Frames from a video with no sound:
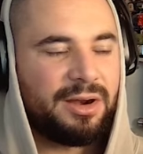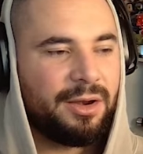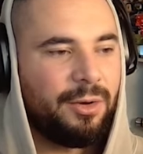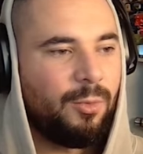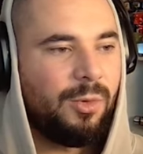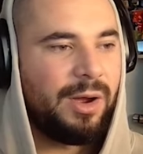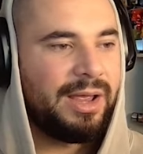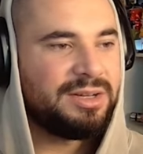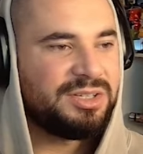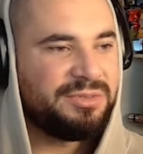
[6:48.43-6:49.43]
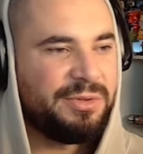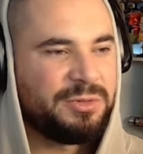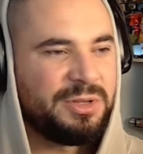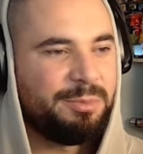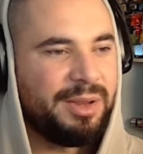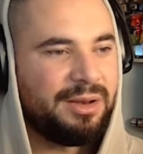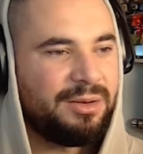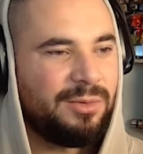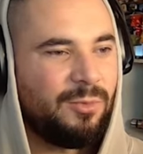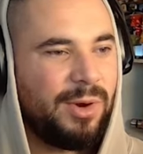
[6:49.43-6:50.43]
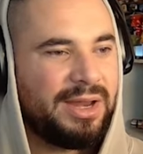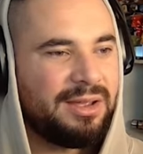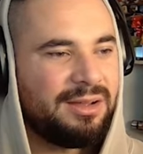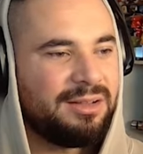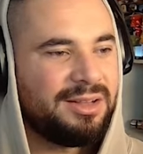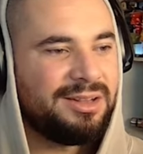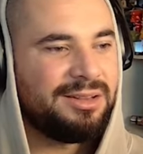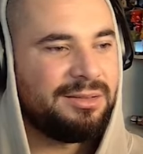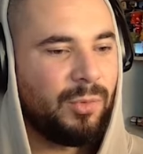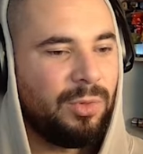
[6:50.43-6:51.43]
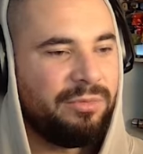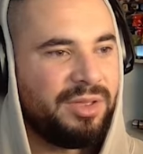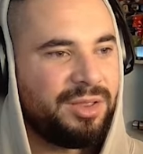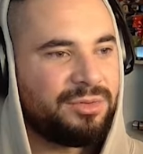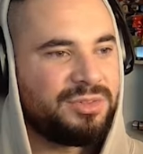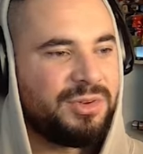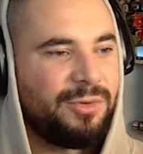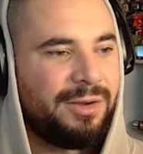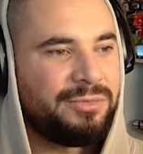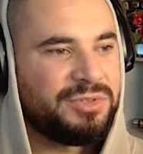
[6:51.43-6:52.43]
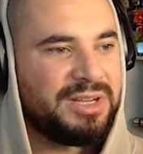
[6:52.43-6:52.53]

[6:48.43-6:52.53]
I don't know why. It just feels a bit weaker than all of the other assault rifles.